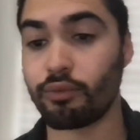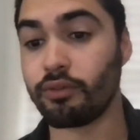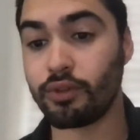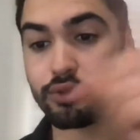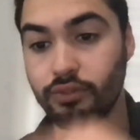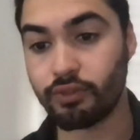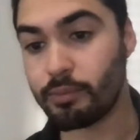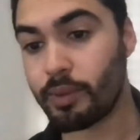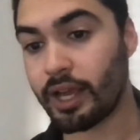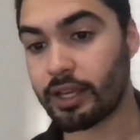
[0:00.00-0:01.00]
reviews
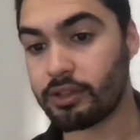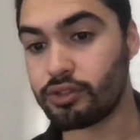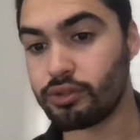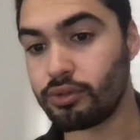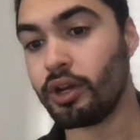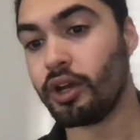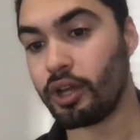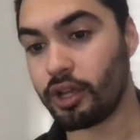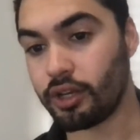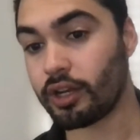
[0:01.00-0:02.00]
feedback into
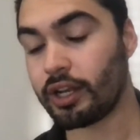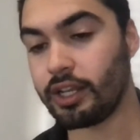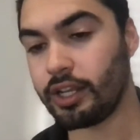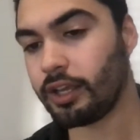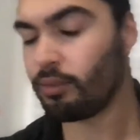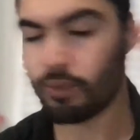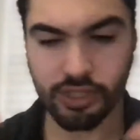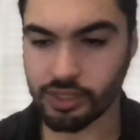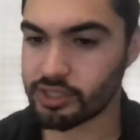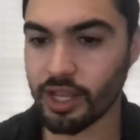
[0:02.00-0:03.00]
your cleaning, which
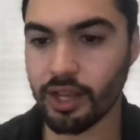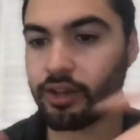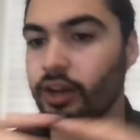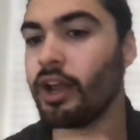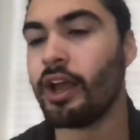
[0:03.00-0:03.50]
is stellar.